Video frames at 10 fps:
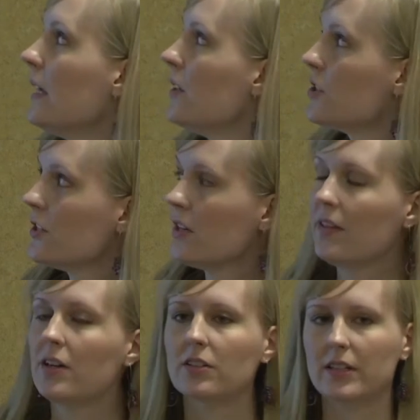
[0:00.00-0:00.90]
Here's
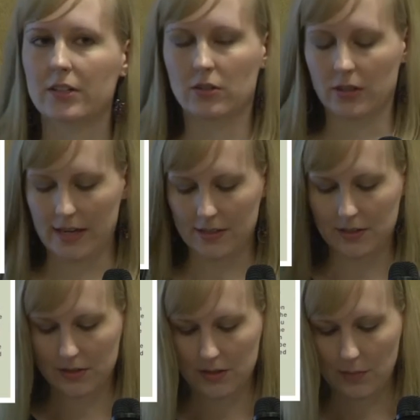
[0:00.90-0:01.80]
another clinical
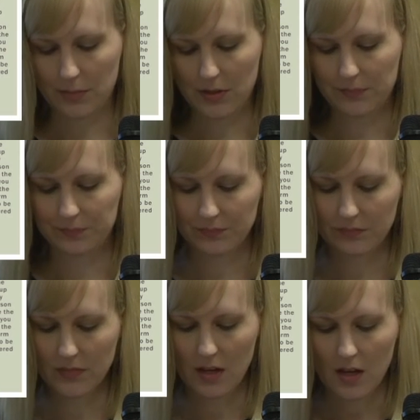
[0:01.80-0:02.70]
case example.
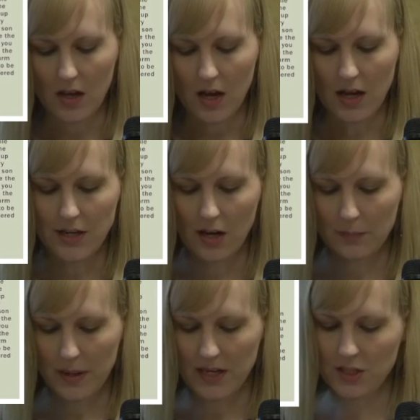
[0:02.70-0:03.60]
A
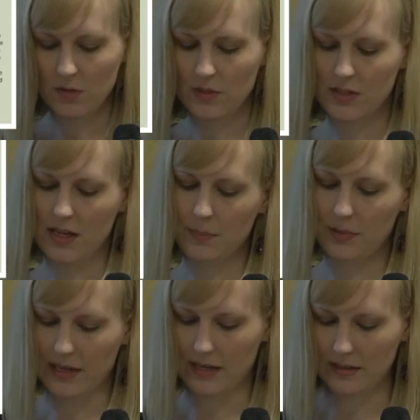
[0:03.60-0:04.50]
young patient was on a
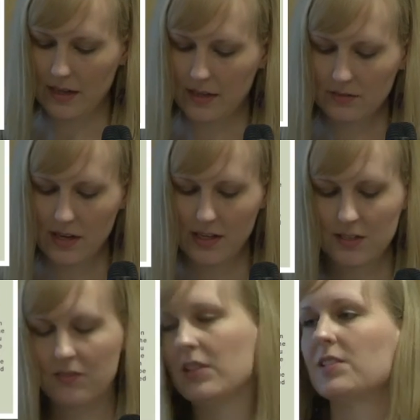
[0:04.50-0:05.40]
plane getting ready
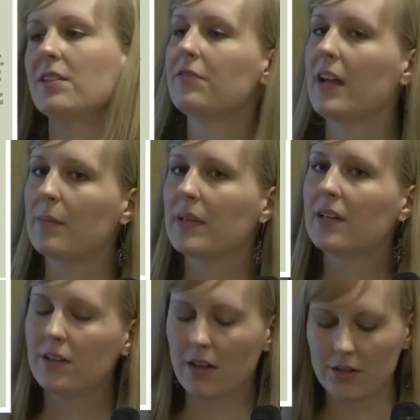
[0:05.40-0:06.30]
to visit family
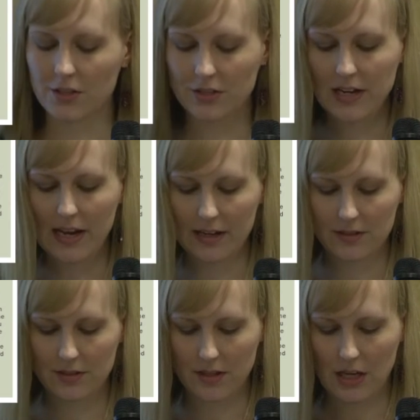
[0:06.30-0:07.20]
in another
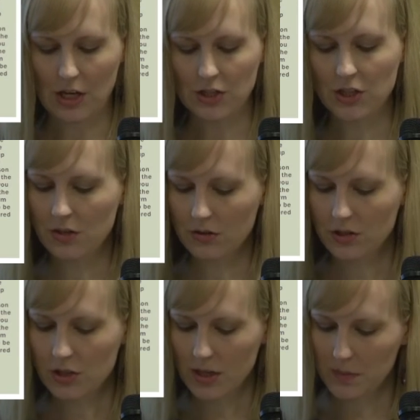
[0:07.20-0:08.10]
state. She knew
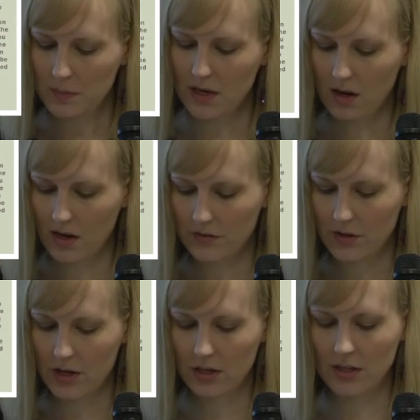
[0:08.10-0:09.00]
the trip would be hard
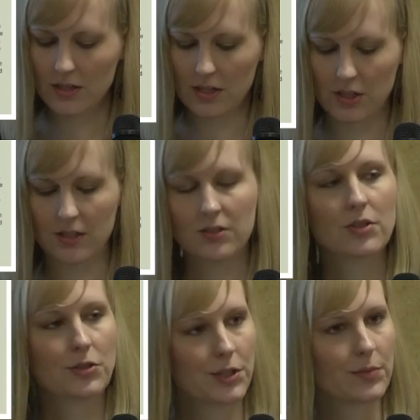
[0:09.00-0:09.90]
for her condition,
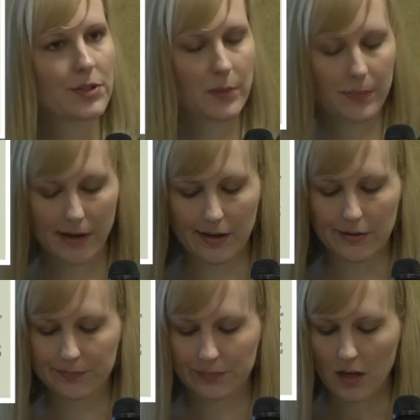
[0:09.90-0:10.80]
so she was
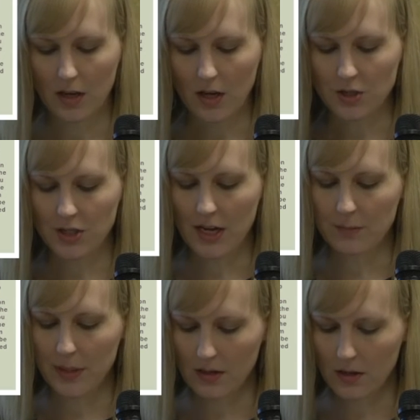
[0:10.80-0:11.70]
prepared. She
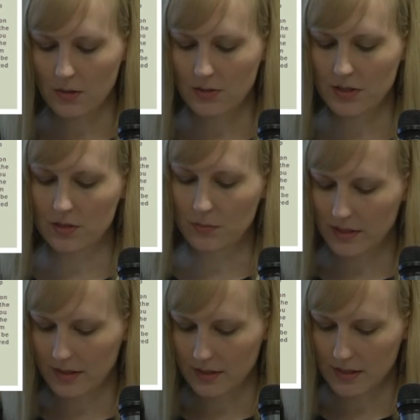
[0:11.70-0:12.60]
had pillows and her
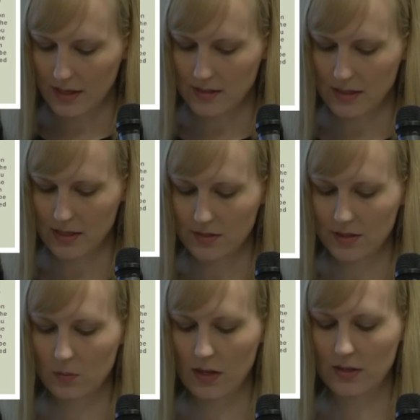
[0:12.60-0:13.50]
breathing techniques,
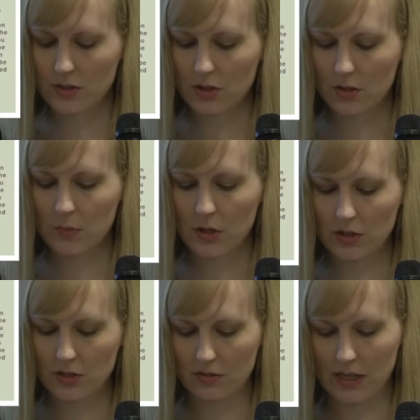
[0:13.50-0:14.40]
as well as a good
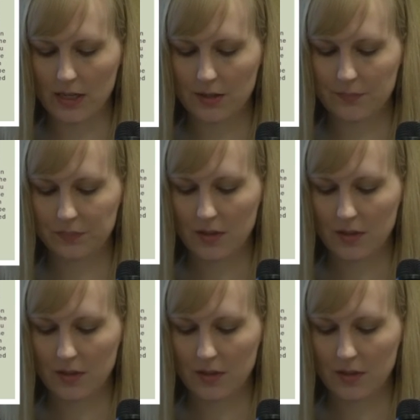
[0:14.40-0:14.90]
book to read.